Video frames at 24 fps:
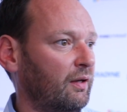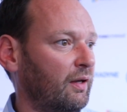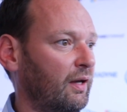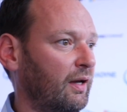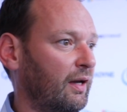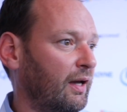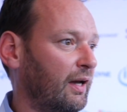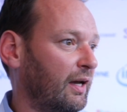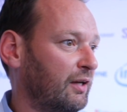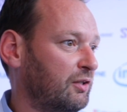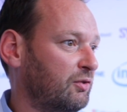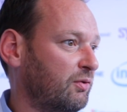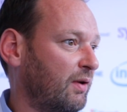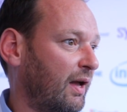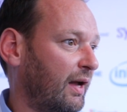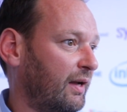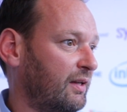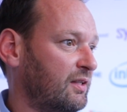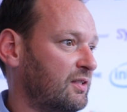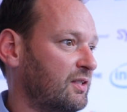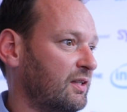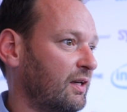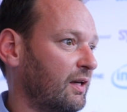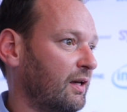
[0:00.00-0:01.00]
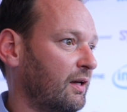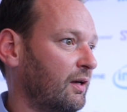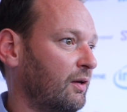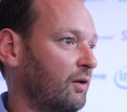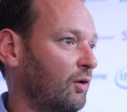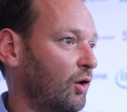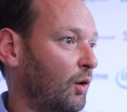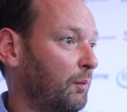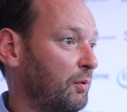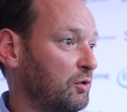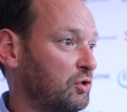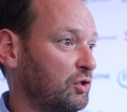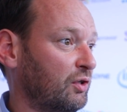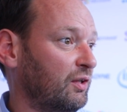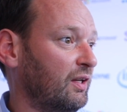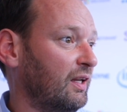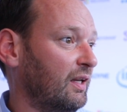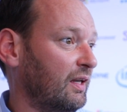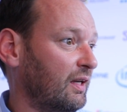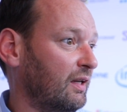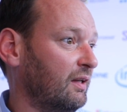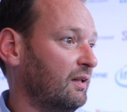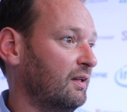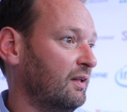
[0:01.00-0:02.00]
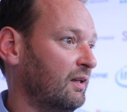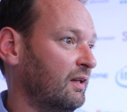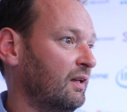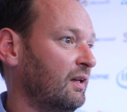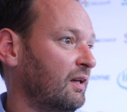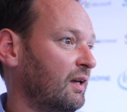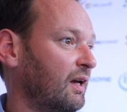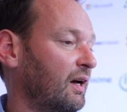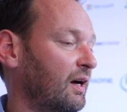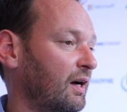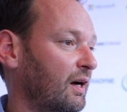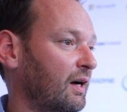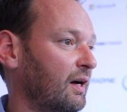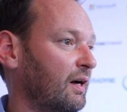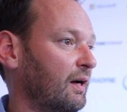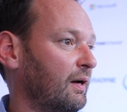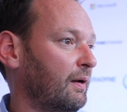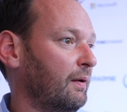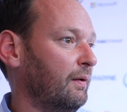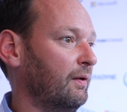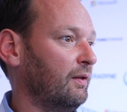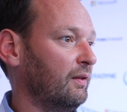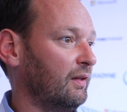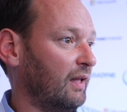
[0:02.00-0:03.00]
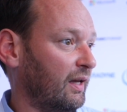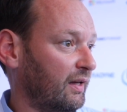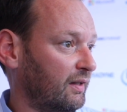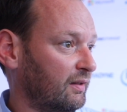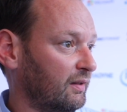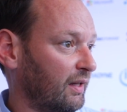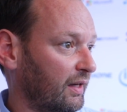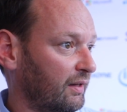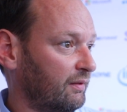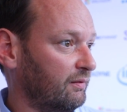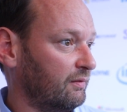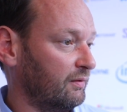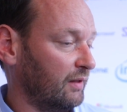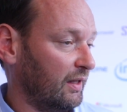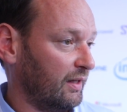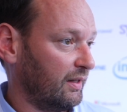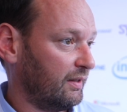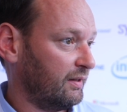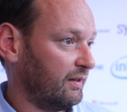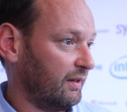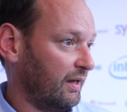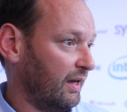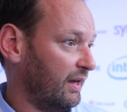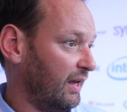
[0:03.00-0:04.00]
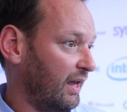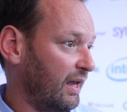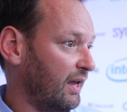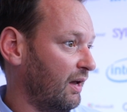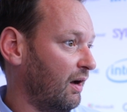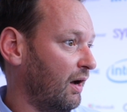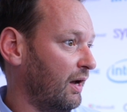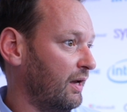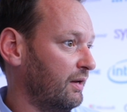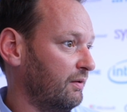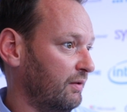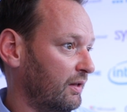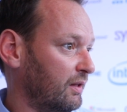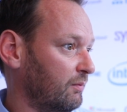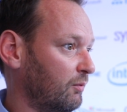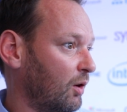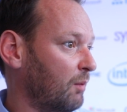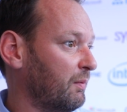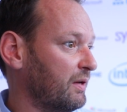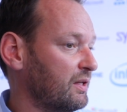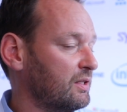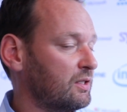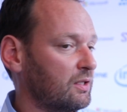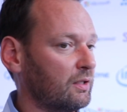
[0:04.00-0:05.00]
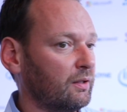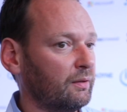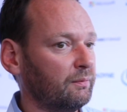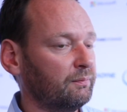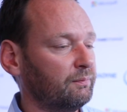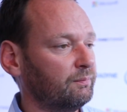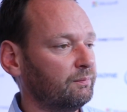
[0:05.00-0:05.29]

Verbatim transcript: uh, attracts uh, opportunity uh, like like like uh, A I at the moment. So,